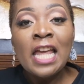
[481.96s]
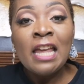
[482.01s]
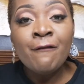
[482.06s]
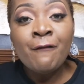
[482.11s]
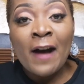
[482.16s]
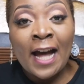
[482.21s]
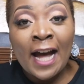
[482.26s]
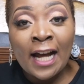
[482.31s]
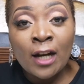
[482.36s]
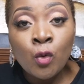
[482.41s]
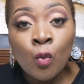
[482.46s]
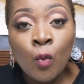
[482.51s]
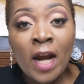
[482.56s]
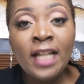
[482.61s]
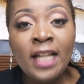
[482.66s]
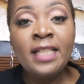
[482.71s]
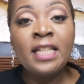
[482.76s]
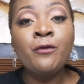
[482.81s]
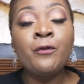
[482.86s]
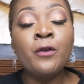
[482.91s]
If I had
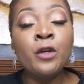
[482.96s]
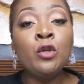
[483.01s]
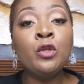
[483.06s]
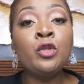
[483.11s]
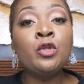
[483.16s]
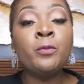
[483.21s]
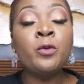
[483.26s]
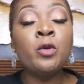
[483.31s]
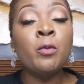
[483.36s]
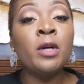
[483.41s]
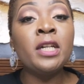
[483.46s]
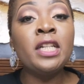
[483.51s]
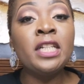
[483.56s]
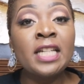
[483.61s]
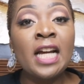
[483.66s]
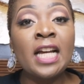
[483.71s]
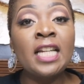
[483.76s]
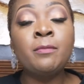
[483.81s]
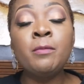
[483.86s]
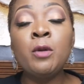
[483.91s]
waited for YouTube to
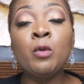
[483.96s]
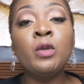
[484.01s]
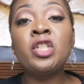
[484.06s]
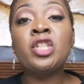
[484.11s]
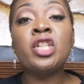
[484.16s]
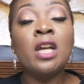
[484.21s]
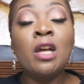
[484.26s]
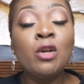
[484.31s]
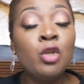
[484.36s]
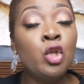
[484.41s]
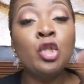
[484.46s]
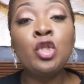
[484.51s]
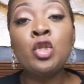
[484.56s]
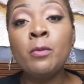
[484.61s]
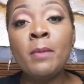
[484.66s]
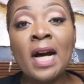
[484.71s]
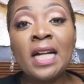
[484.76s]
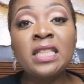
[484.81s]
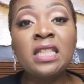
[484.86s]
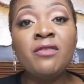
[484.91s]
monetize me, which
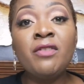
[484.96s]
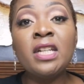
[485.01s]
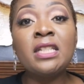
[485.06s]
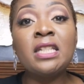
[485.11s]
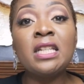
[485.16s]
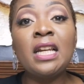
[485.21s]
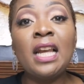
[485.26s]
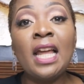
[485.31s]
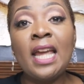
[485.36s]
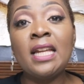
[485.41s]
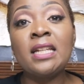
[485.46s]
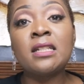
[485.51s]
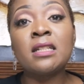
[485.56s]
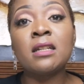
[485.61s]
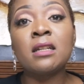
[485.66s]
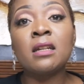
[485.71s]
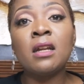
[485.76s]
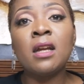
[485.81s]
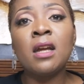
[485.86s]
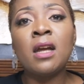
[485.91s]
YouTube has even
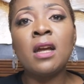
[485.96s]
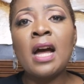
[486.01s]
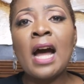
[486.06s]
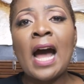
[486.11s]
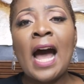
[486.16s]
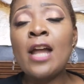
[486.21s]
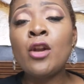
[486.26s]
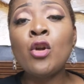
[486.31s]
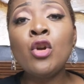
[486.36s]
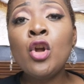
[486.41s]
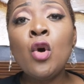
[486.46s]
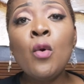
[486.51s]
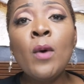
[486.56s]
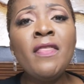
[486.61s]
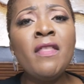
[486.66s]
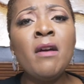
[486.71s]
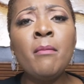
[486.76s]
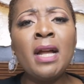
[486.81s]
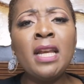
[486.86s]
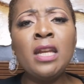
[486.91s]
delayed, I don't know
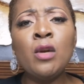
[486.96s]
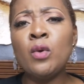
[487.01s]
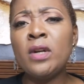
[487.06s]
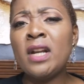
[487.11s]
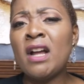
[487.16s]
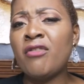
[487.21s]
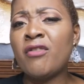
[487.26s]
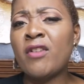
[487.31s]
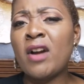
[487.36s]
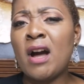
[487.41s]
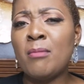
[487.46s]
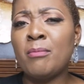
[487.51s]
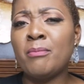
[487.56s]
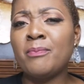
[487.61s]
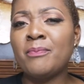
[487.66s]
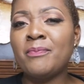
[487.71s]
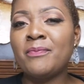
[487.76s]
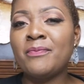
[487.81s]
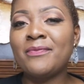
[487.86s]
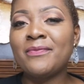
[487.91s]
when the money would have
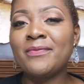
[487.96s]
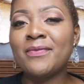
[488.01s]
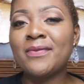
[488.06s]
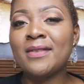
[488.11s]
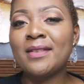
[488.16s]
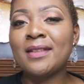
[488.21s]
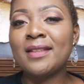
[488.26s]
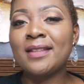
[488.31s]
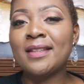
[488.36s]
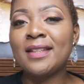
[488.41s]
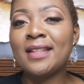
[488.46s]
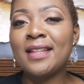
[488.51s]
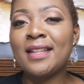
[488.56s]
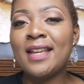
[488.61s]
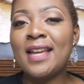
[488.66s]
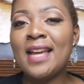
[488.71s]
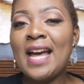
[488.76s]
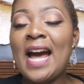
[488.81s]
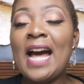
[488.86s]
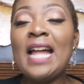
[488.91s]
come.
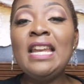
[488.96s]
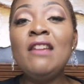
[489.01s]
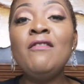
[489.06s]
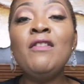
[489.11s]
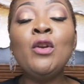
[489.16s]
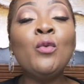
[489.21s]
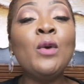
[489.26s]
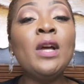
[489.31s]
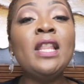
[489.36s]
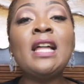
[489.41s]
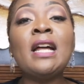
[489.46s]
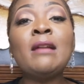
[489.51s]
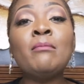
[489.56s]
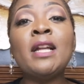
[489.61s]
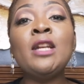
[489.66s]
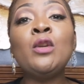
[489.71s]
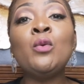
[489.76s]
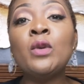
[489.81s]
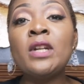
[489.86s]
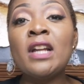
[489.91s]
And even when that
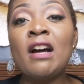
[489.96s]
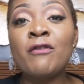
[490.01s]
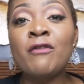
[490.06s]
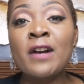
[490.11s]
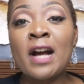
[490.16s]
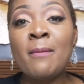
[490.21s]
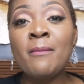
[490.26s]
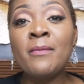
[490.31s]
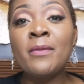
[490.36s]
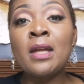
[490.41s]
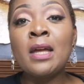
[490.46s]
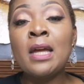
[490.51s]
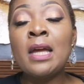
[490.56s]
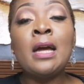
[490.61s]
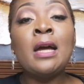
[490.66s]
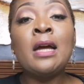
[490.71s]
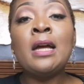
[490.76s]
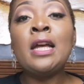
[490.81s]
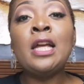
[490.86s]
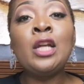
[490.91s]
money would have come,
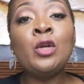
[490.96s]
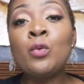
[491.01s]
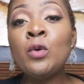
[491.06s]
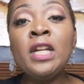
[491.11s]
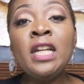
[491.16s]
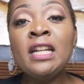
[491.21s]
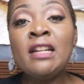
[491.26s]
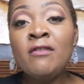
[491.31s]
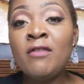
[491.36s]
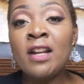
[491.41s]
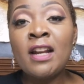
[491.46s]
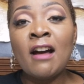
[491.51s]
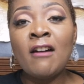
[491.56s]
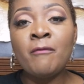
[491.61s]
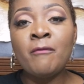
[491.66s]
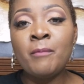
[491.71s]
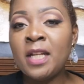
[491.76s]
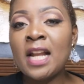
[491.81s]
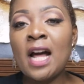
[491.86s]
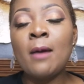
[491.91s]
it wouldn't even
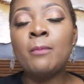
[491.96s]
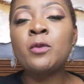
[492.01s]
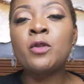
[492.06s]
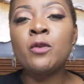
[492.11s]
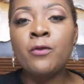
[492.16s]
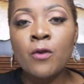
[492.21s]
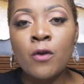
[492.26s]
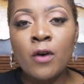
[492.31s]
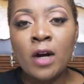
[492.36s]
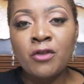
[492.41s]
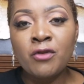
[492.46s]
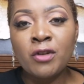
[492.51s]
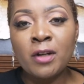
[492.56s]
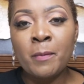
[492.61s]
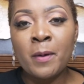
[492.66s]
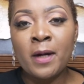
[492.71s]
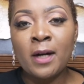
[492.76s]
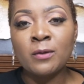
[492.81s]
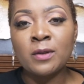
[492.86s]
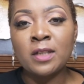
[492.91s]
have been up to
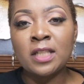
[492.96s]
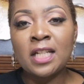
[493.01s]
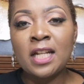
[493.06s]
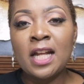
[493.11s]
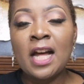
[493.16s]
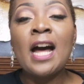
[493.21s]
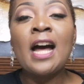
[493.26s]
£400.